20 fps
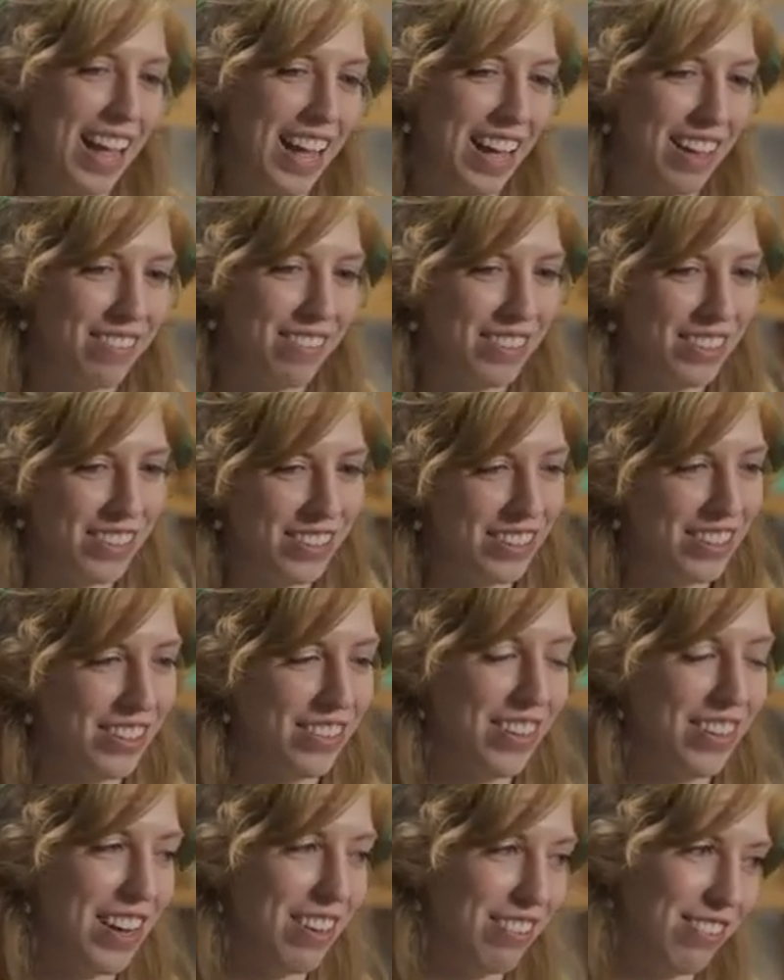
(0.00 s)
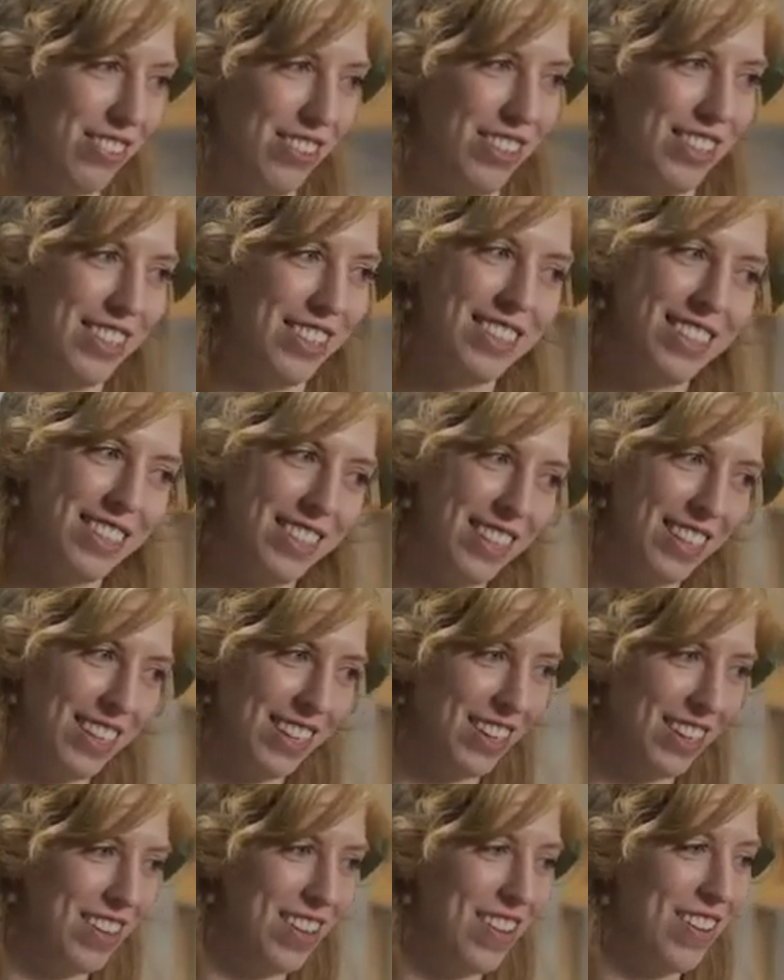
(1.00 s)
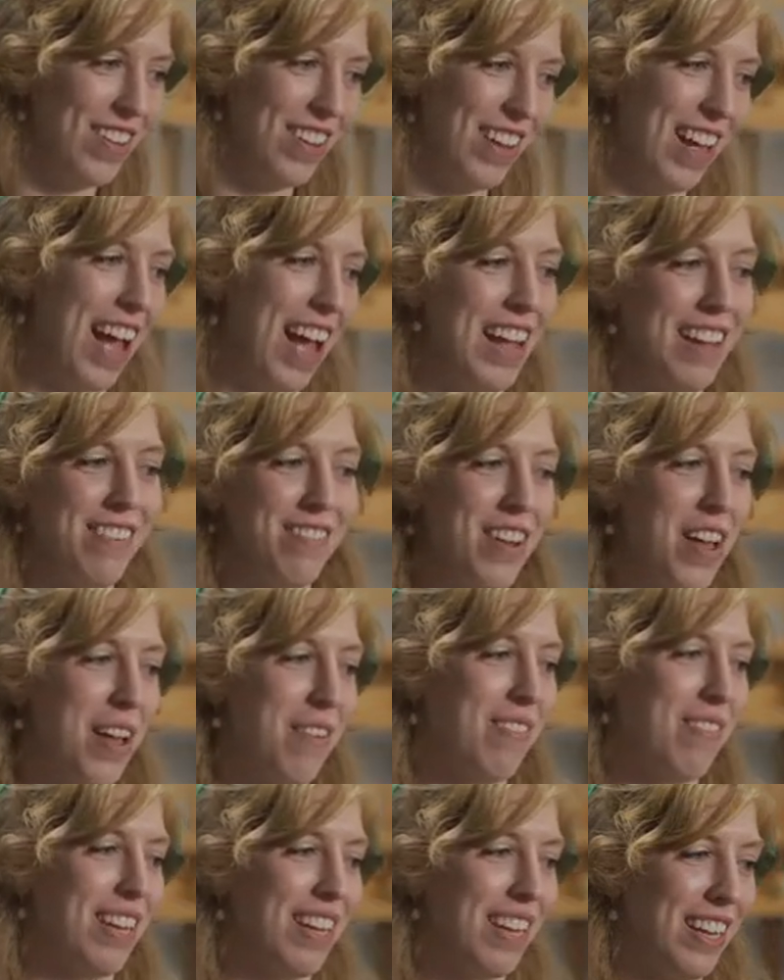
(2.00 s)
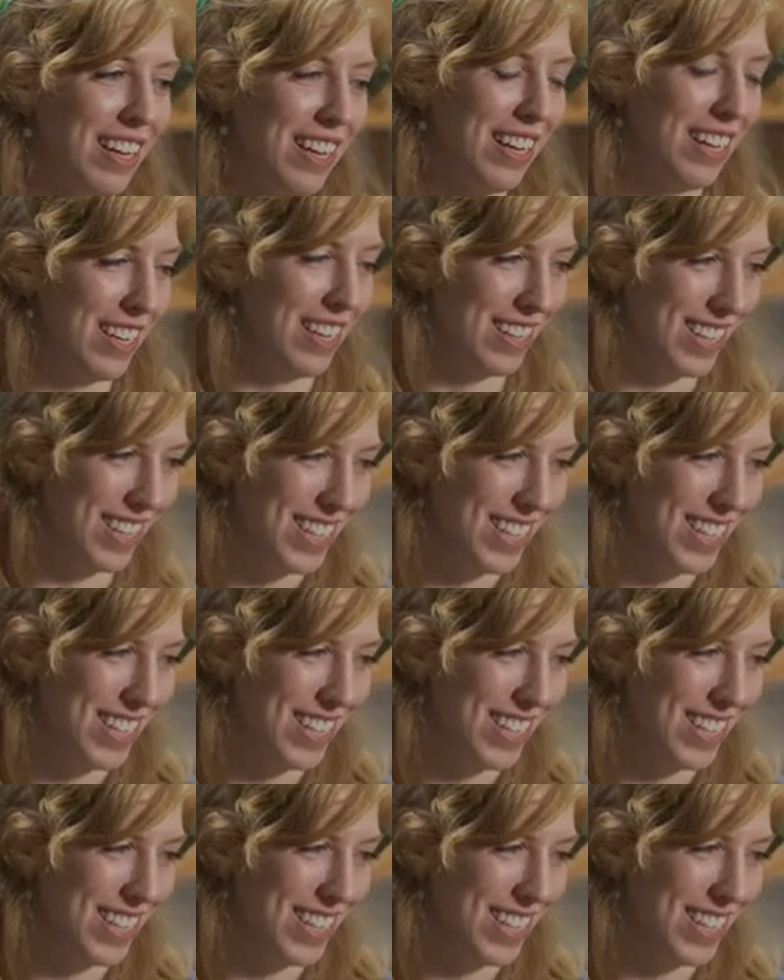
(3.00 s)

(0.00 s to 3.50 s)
have a good reference, I'm not making any of the